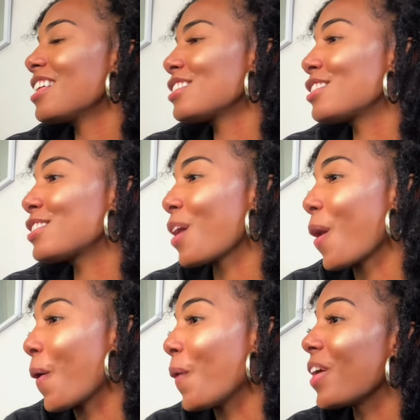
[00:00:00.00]

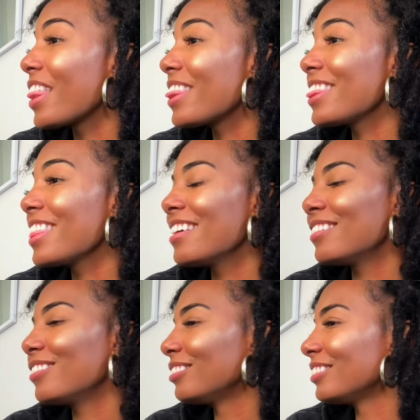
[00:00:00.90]
So,
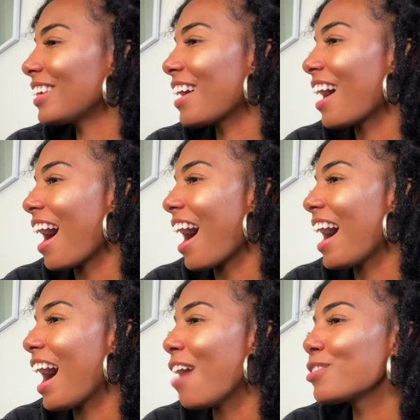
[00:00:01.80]

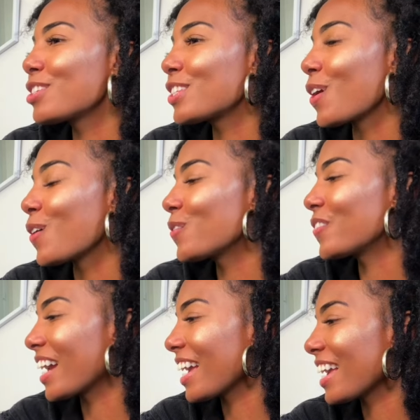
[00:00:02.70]
I was
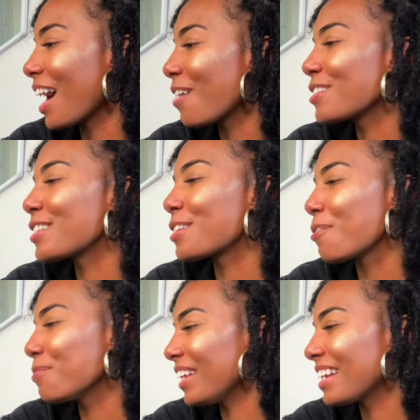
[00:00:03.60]
so
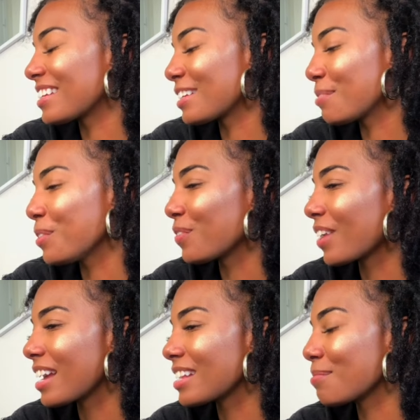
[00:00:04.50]
blessed to be
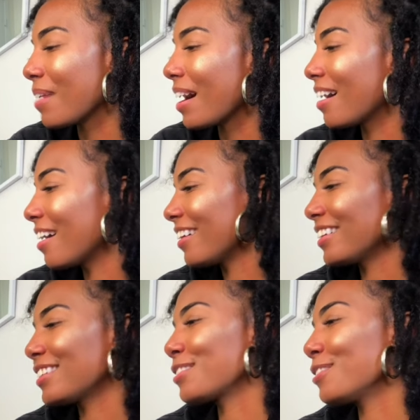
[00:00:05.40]
raised by
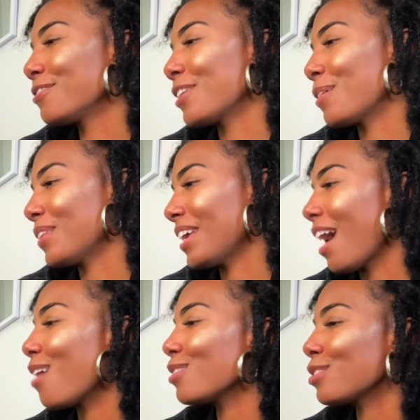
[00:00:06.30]
a two-family
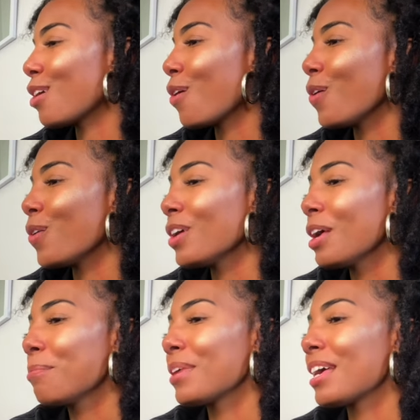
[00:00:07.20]
household,
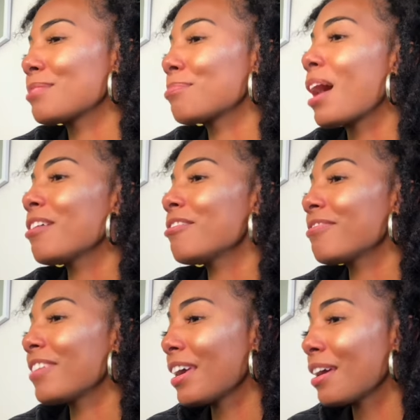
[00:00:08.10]
because my
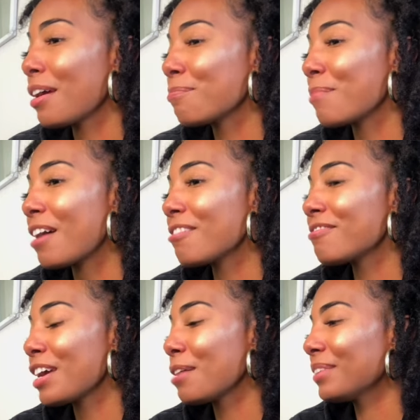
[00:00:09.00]

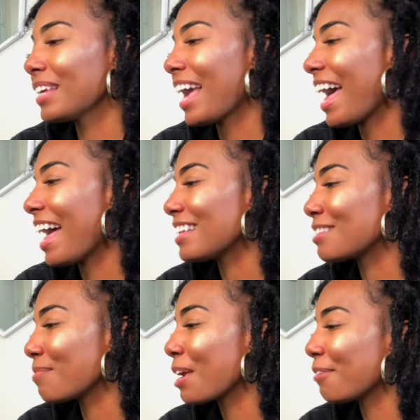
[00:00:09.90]
family has
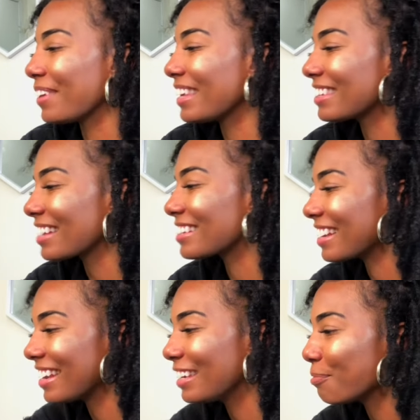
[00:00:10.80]
made me such an
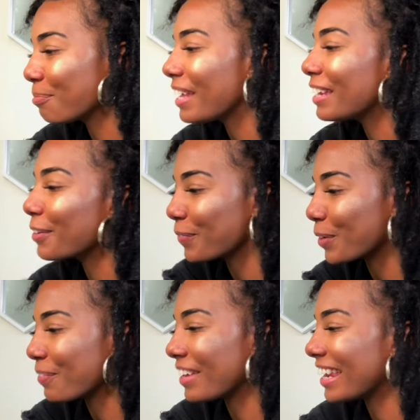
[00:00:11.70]
independent
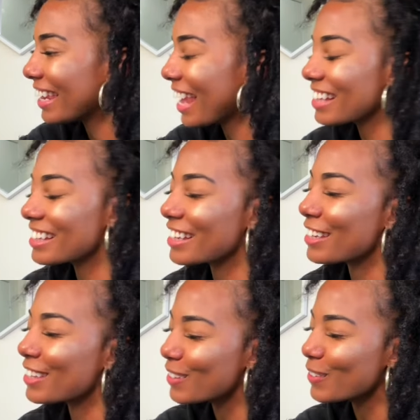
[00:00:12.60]
woman, and that's a
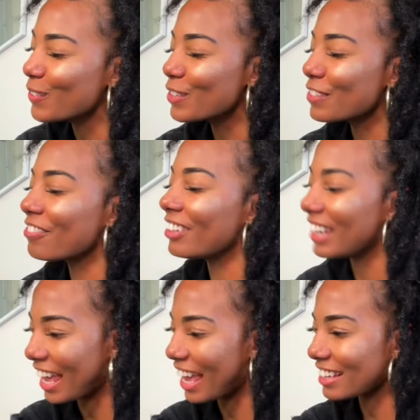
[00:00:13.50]
huge
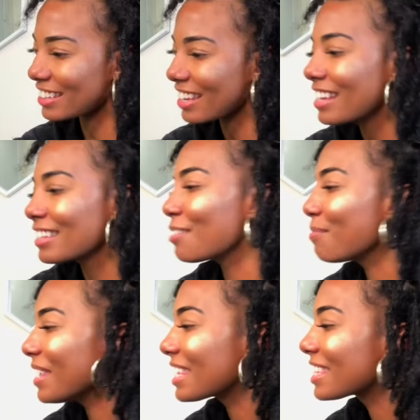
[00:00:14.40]
flex, to
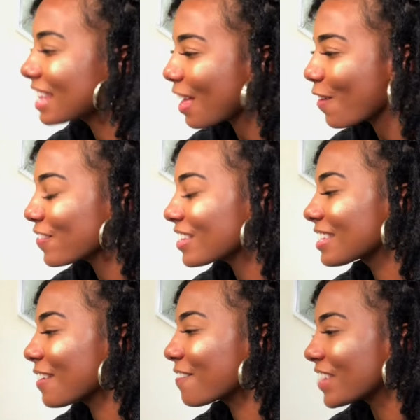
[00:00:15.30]
be a
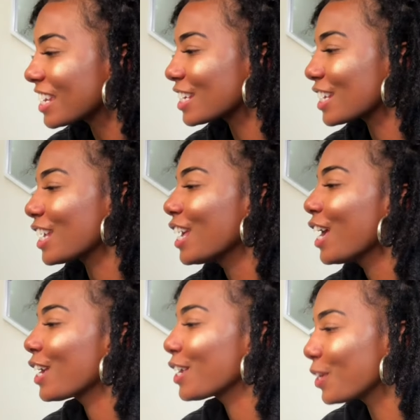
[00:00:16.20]
self-sufficient
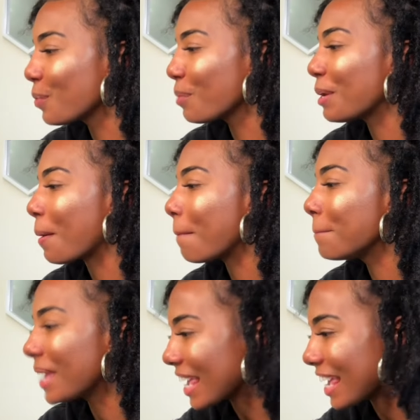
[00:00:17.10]
human
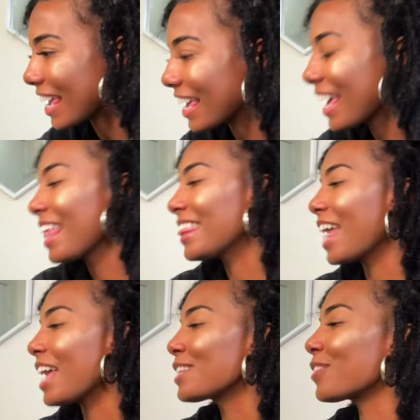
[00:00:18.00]
being
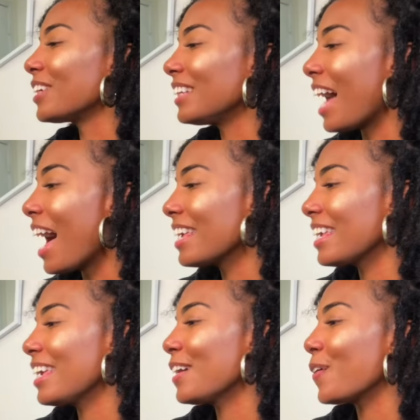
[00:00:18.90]
that is
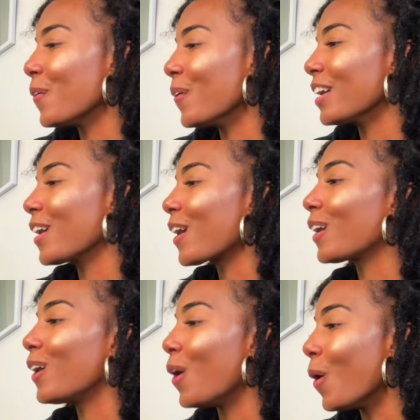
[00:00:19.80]
relying on
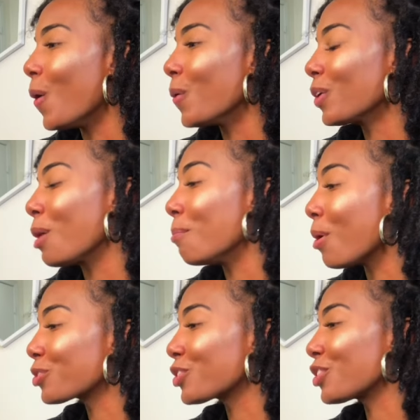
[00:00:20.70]
her own
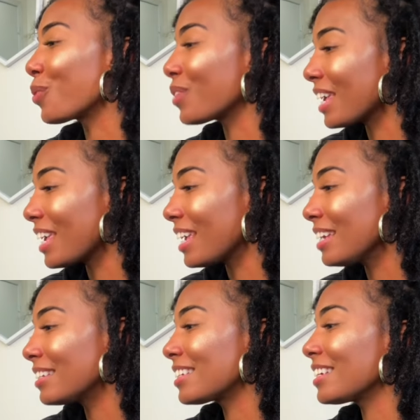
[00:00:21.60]
emotional needs.